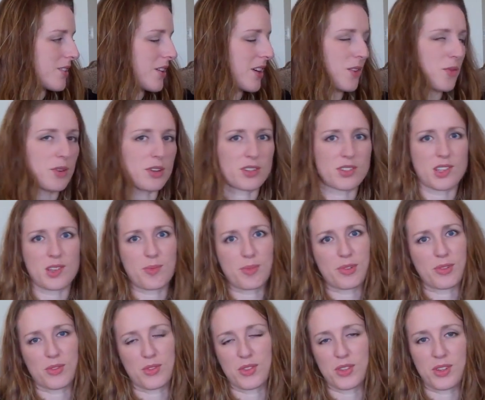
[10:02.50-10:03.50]
kids know how to work
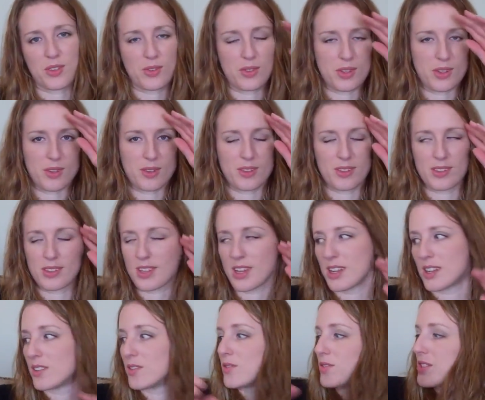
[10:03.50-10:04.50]
zippers too, so
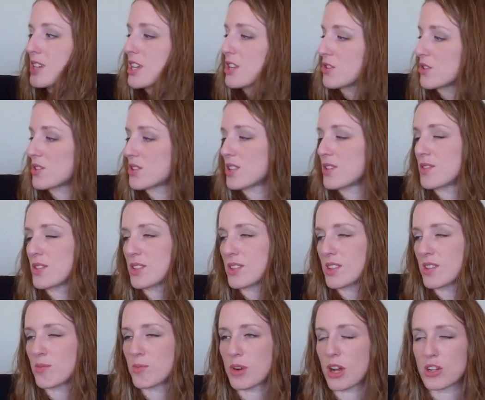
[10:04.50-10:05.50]
it's kind of dangerous even
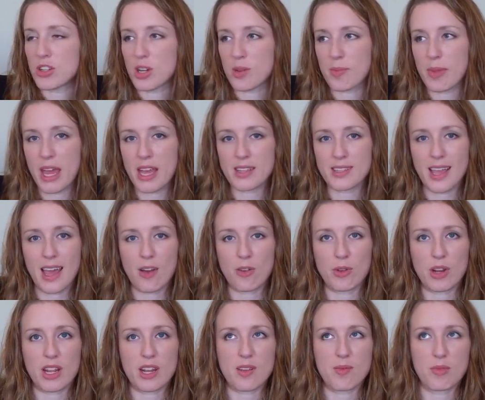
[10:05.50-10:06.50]
to leave project bags
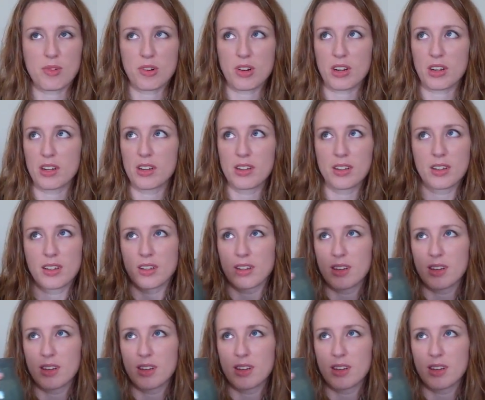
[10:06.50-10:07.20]
out anymore.